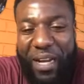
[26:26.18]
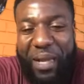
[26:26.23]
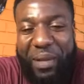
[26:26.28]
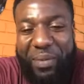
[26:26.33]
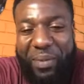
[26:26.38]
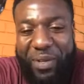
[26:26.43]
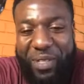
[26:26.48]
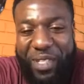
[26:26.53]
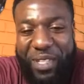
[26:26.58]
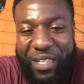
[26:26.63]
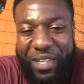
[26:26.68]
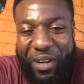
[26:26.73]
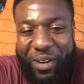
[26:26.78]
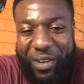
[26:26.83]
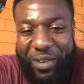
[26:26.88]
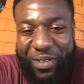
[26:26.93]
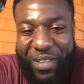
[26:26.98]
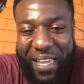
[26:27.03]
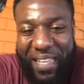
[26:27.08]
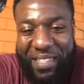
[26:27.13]
What kind of music
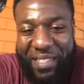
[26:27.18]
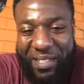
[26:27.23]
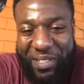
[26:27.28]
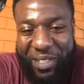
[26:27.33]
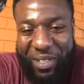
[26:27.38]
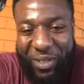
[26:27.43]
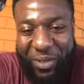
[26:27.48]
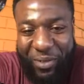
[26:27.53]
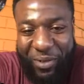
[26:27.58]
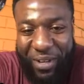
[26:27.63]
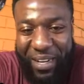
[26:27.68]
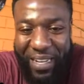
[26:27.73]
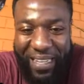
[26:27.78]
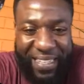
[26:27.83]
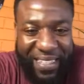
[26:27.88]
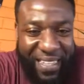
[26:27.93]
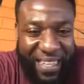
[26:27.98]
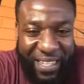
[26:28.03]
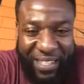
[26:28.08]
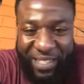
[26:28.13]
are you dancing to? What
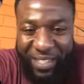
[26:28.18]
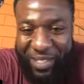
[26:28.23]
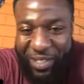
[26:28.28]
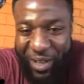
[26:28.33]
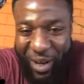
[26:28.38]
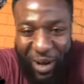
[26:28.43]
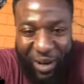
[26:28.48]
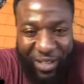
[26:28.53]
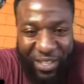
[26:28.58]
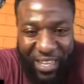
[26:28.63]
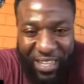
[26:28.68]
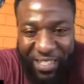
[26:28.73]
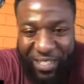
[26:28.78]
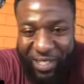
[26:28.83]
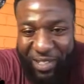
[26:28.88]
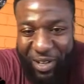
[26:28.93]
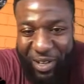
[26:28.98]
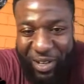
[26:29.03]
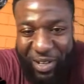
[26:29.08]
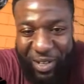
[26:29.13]
kind of
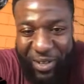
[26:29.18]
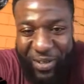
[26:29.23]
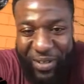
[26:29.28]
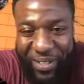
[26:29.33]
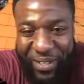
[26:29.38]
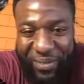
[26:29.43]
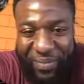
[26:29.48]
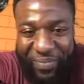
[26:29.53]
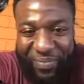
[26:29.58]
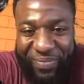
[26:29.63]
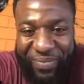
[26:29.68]
dances are you doing?